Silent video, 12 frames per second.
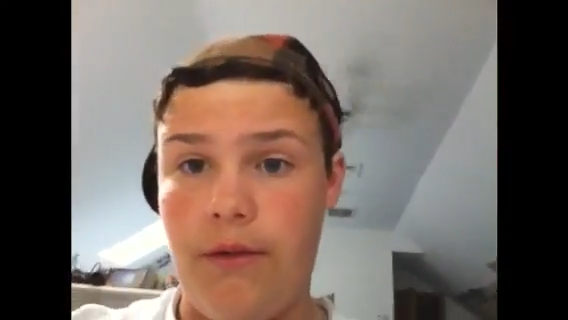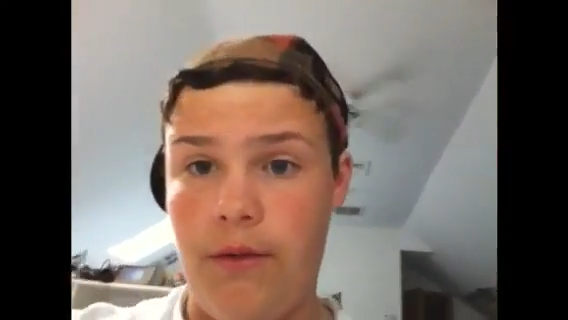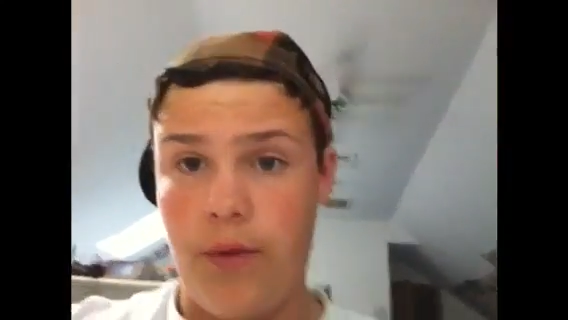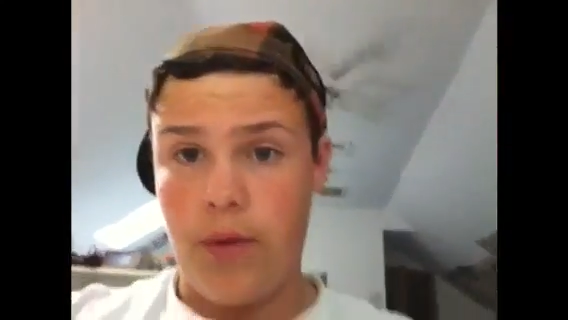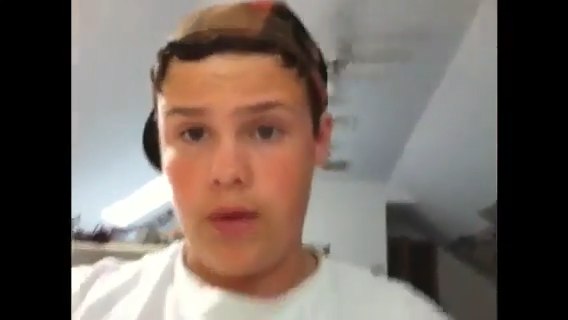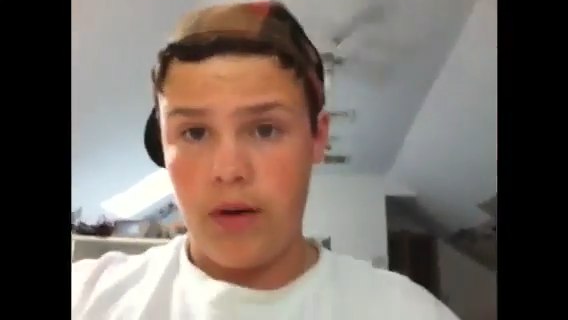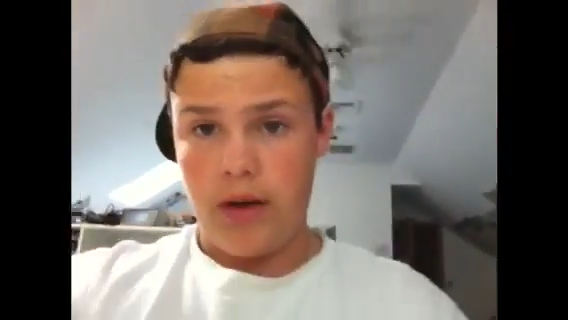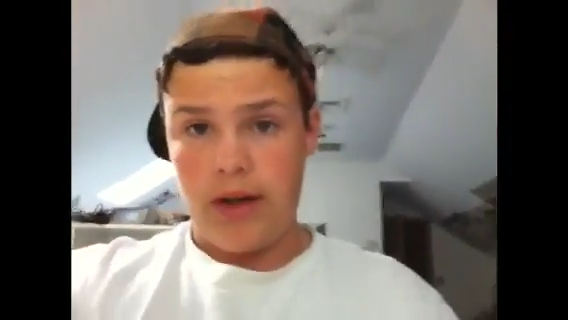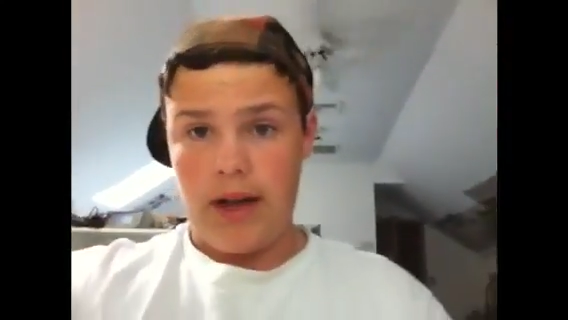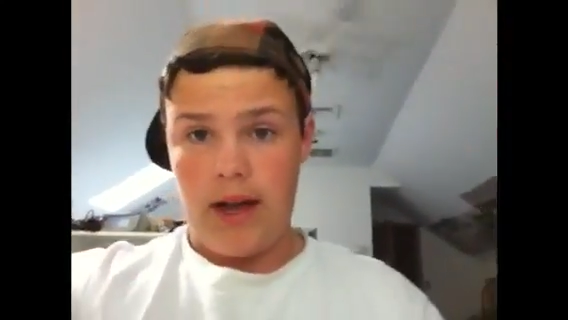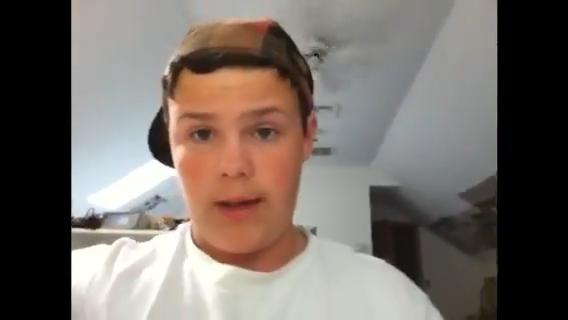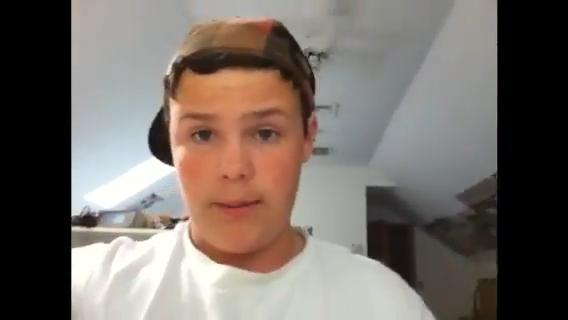for
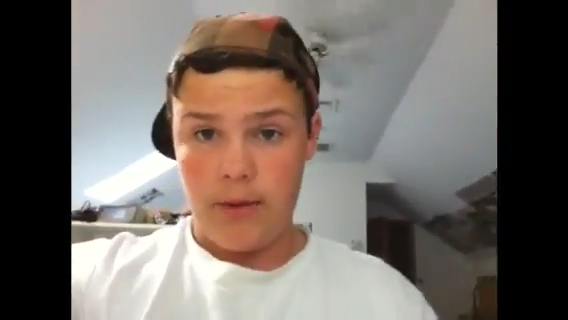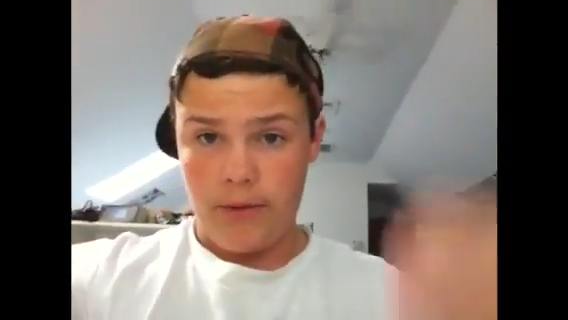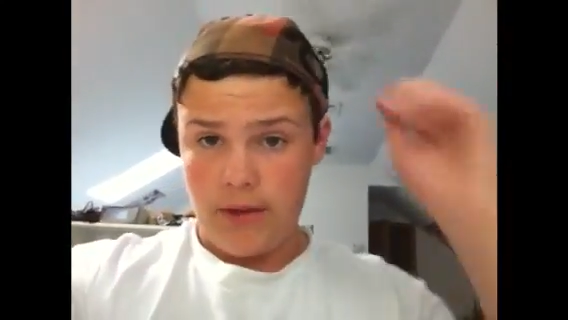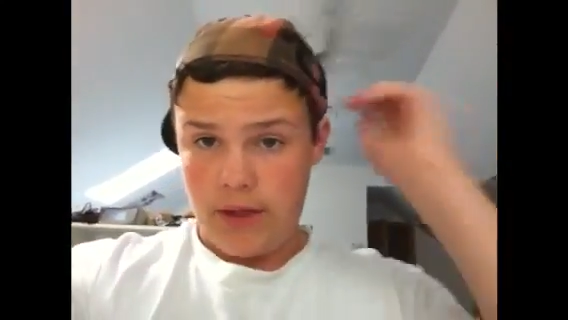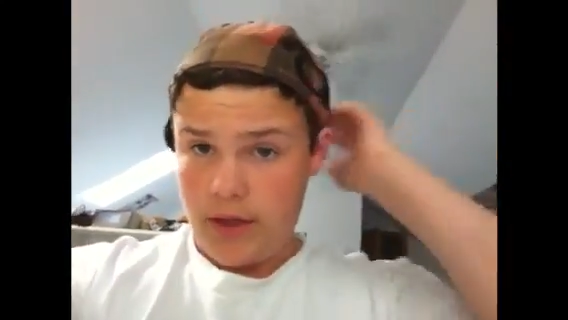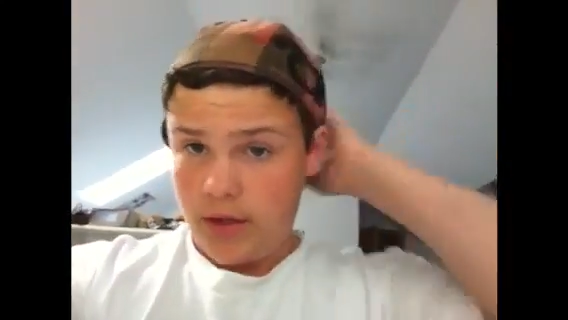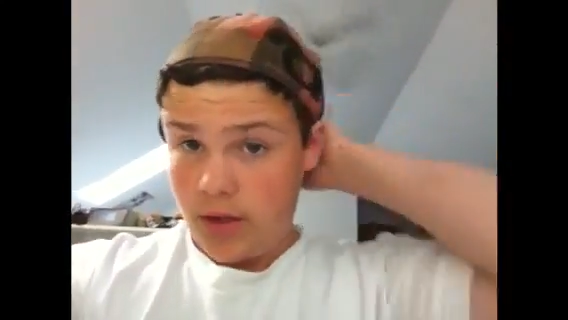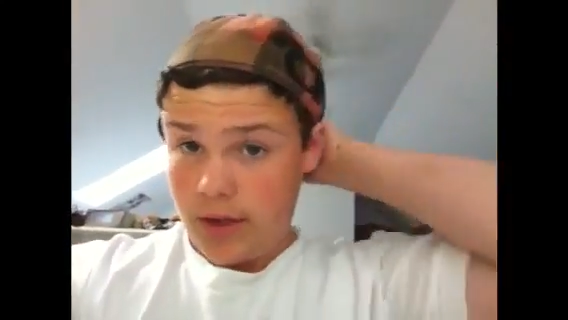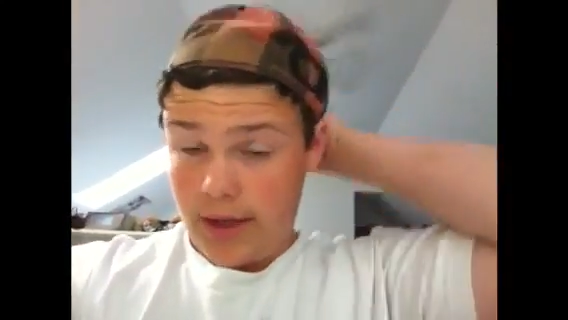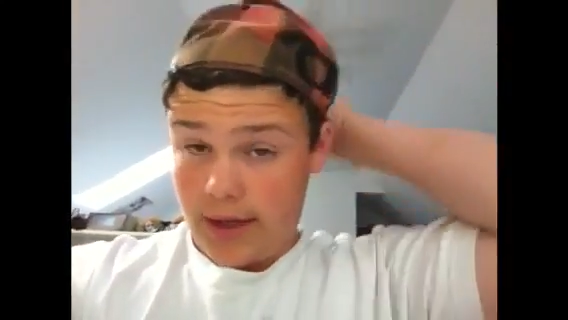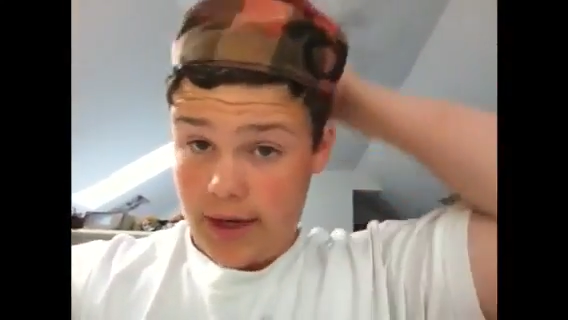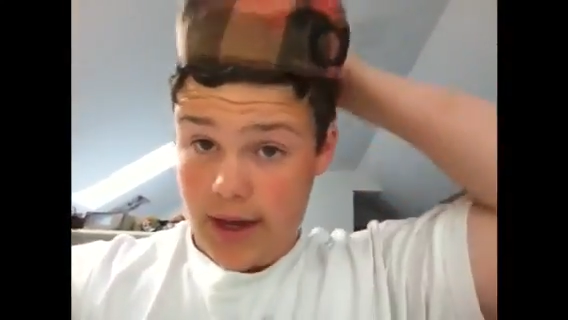iMovie so
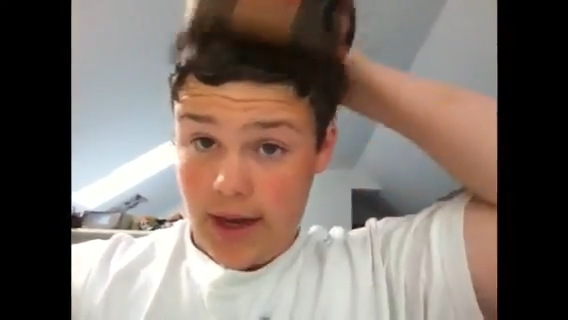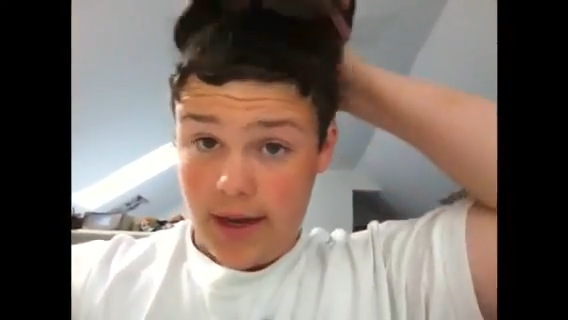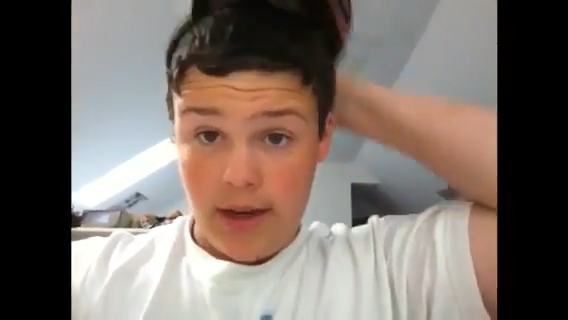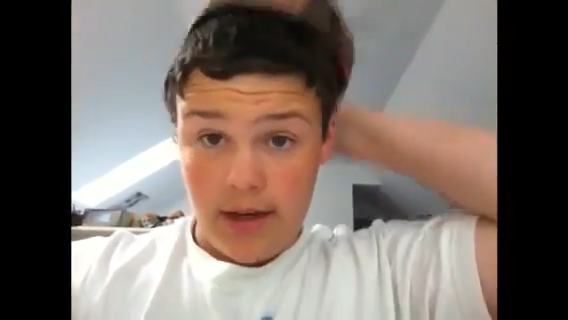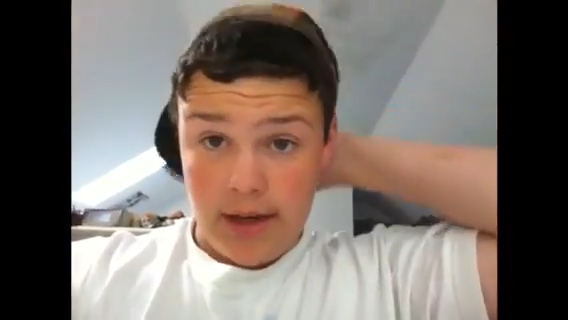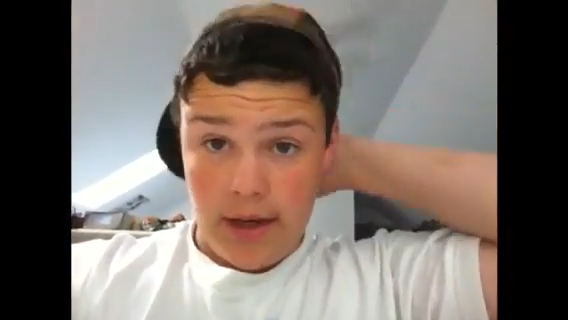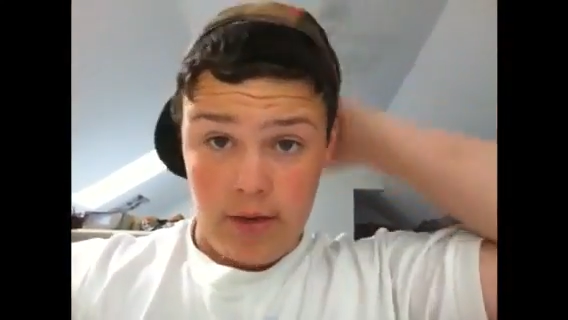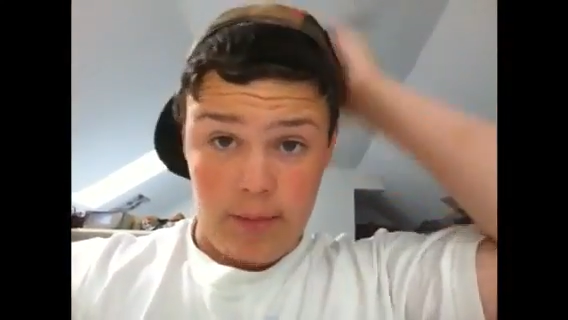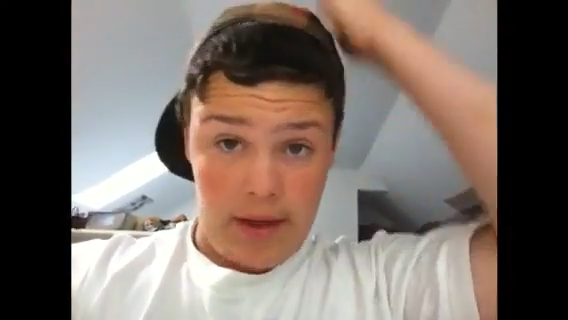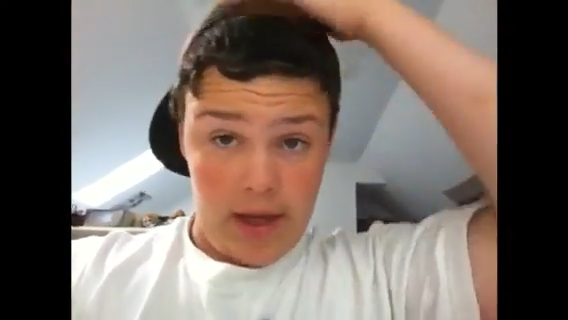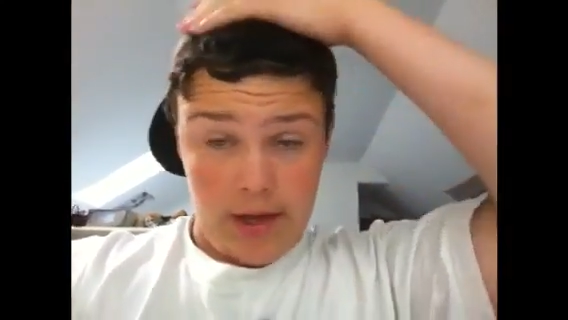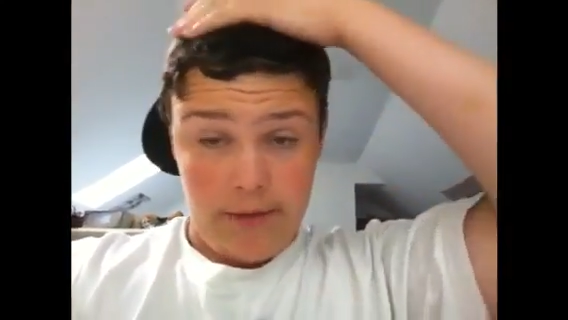that I can edit now on
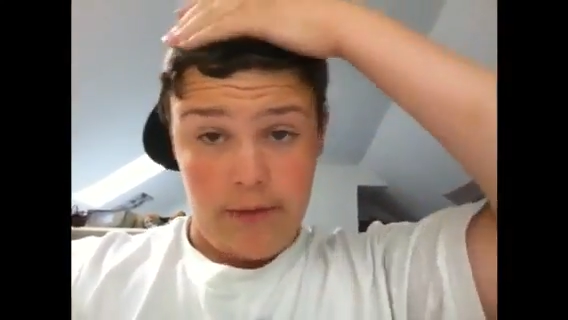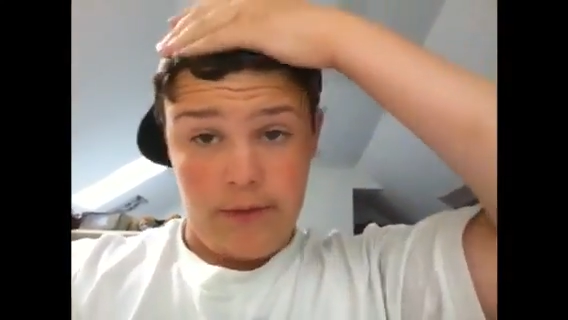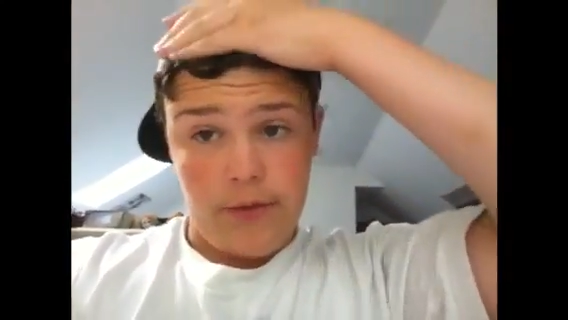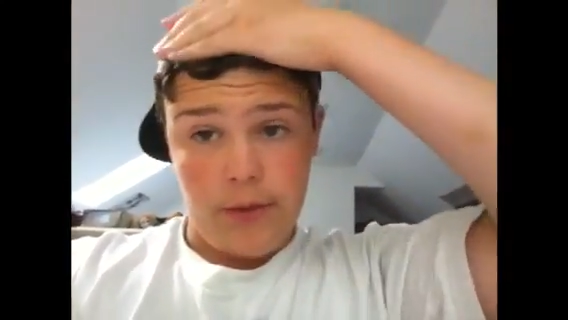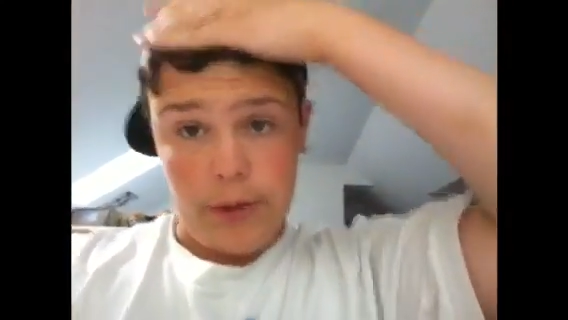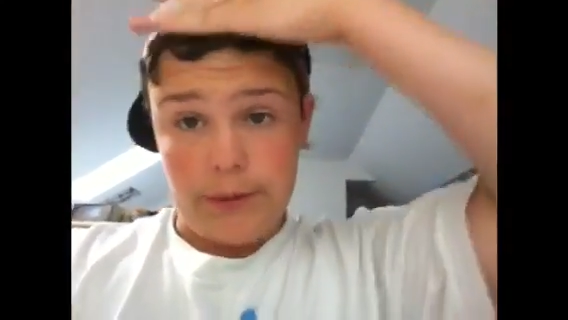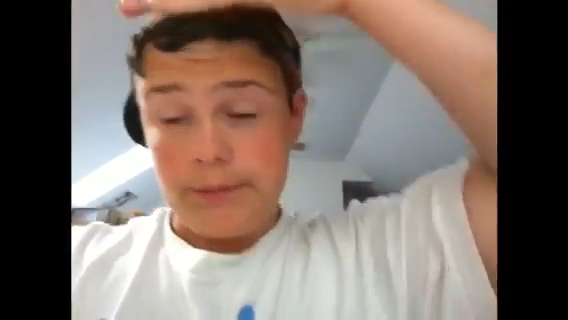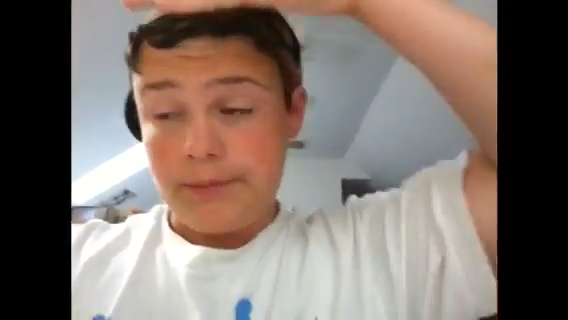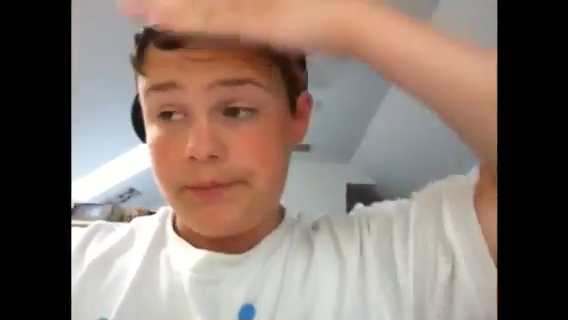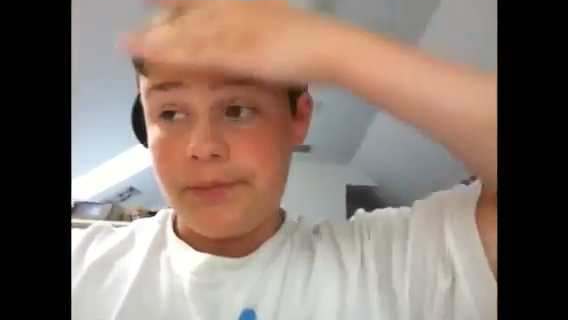my iPhone 4.